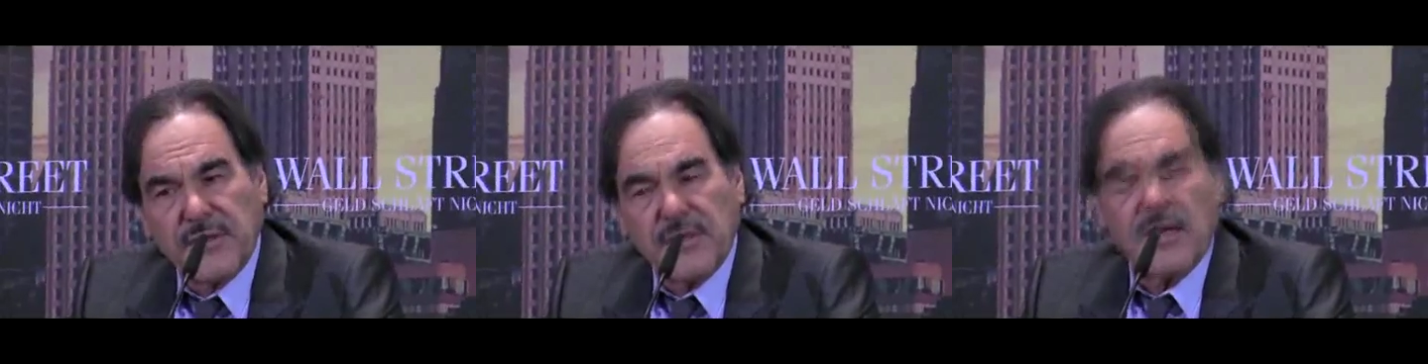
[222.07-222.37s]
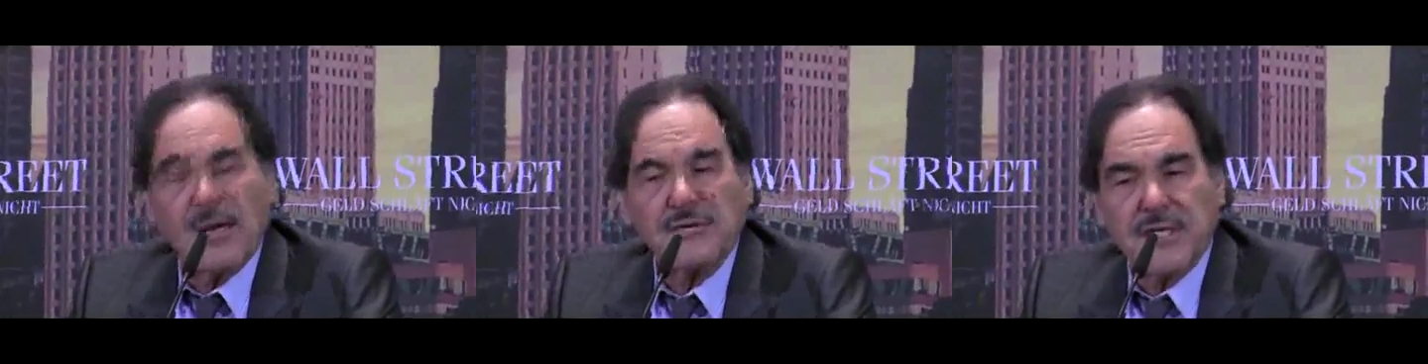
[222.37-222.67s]

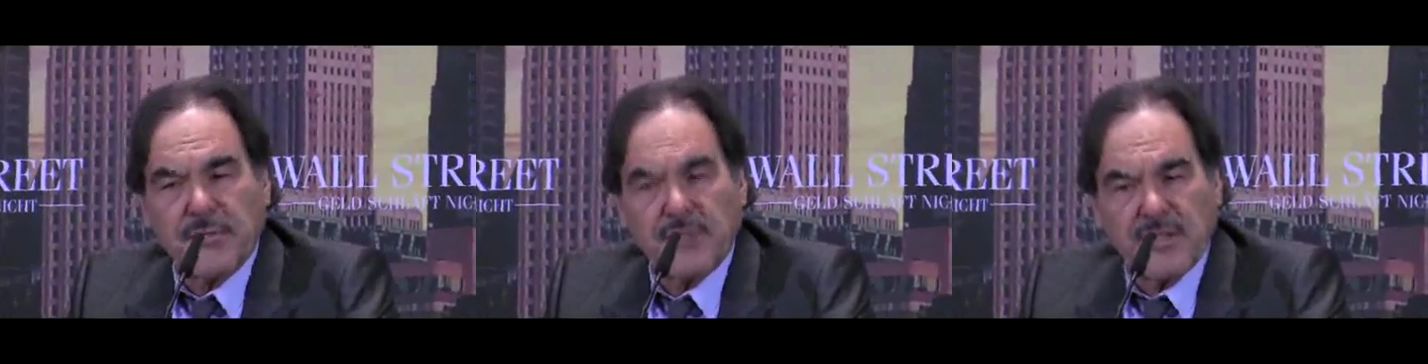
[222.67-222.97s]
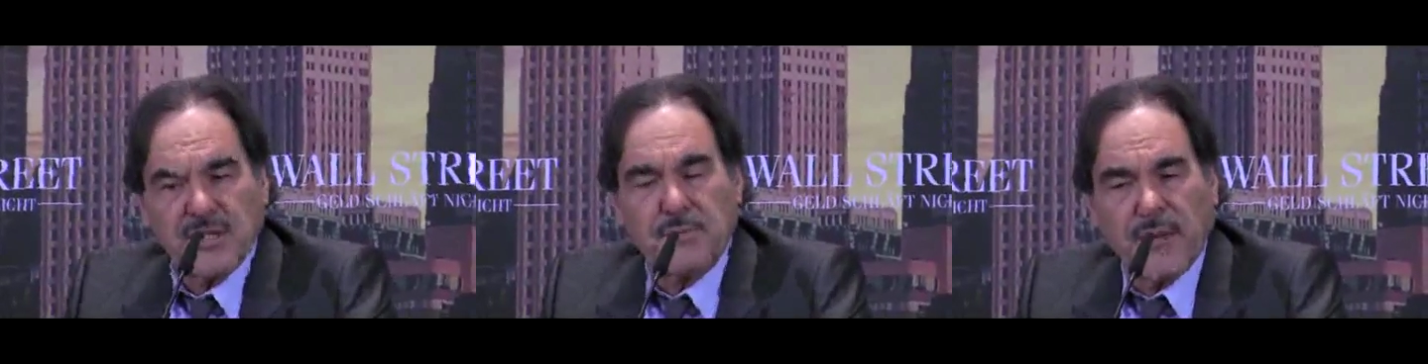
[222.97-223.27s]
the concept
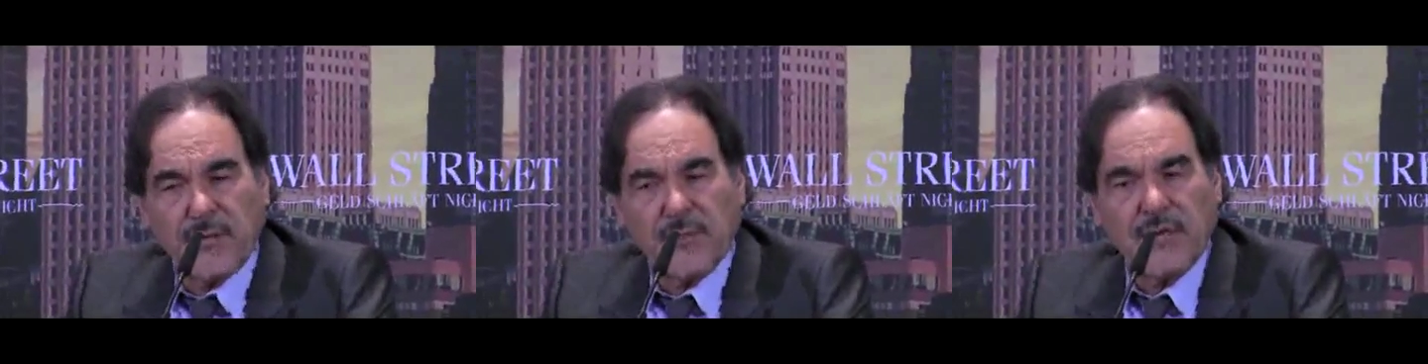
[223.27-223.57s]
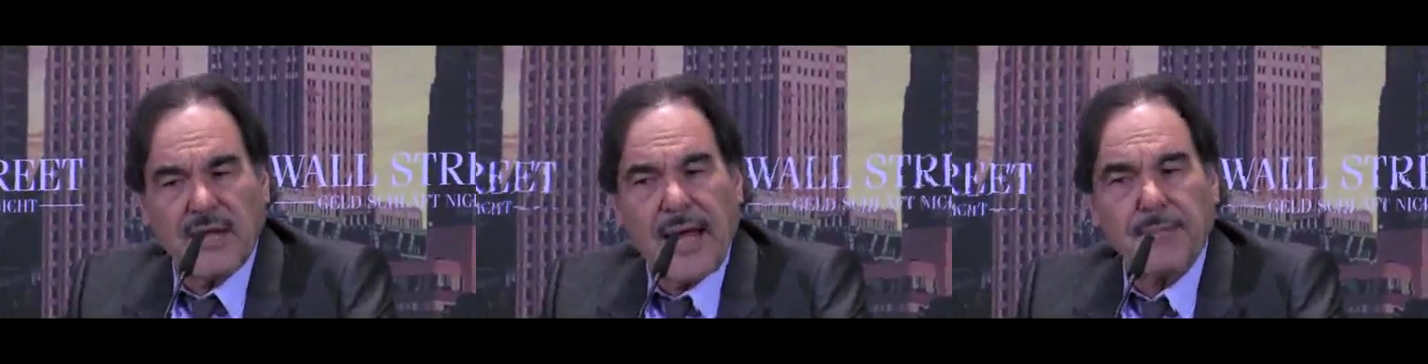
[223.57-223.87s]
that this bubble
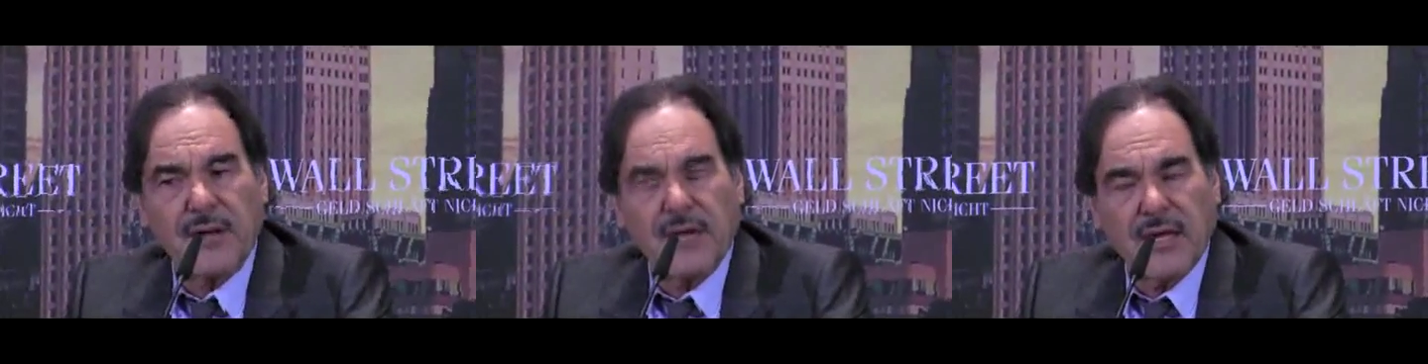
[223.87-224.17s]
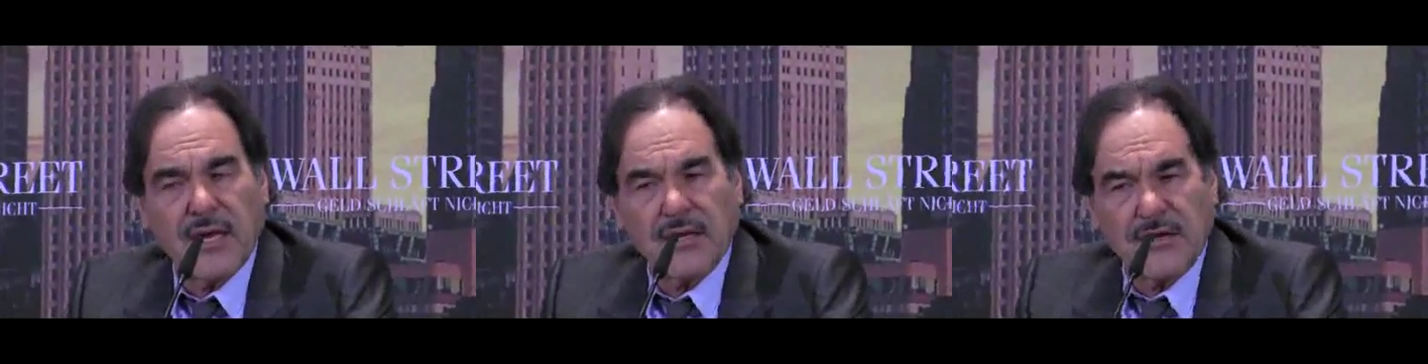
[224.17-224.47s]
will happen
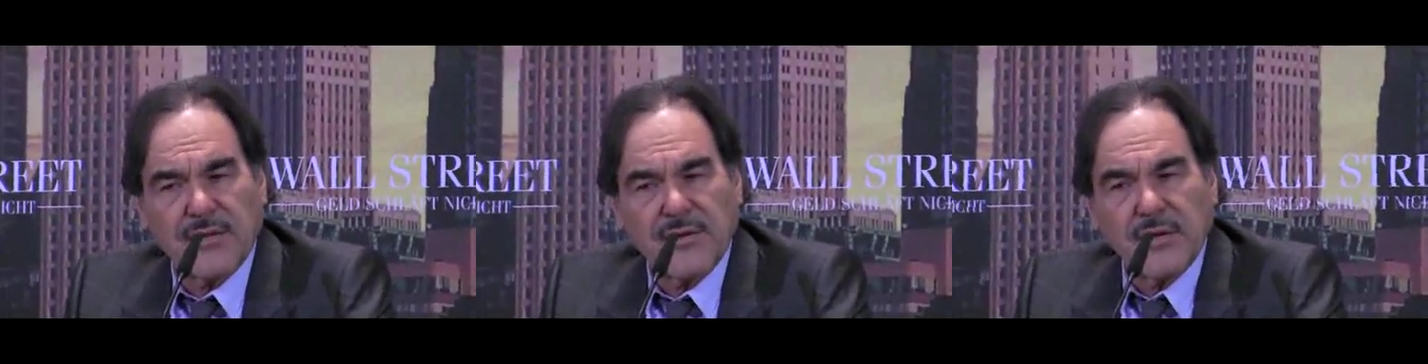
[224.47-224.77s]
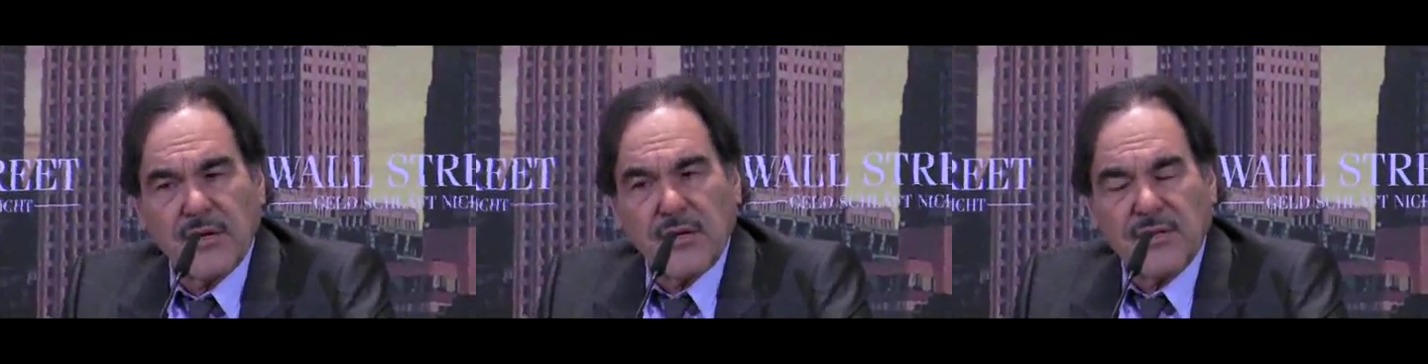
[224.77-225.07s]
again.